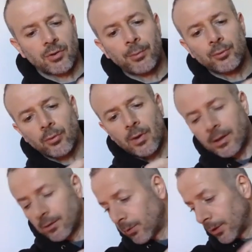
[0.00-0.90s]
So
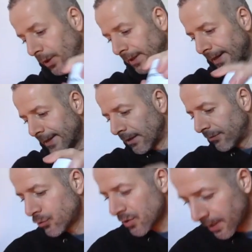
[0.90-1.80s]
at the end of the
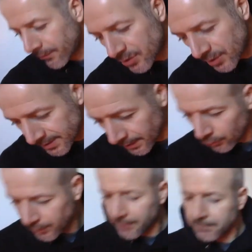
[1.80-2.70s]
service
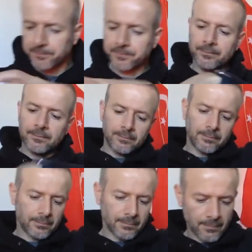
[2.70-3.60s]
in the salon,
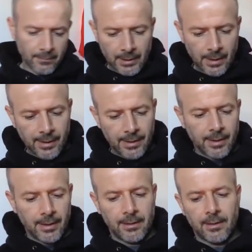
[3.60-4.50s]
this is what I
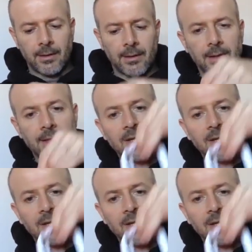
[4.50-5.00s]
do for my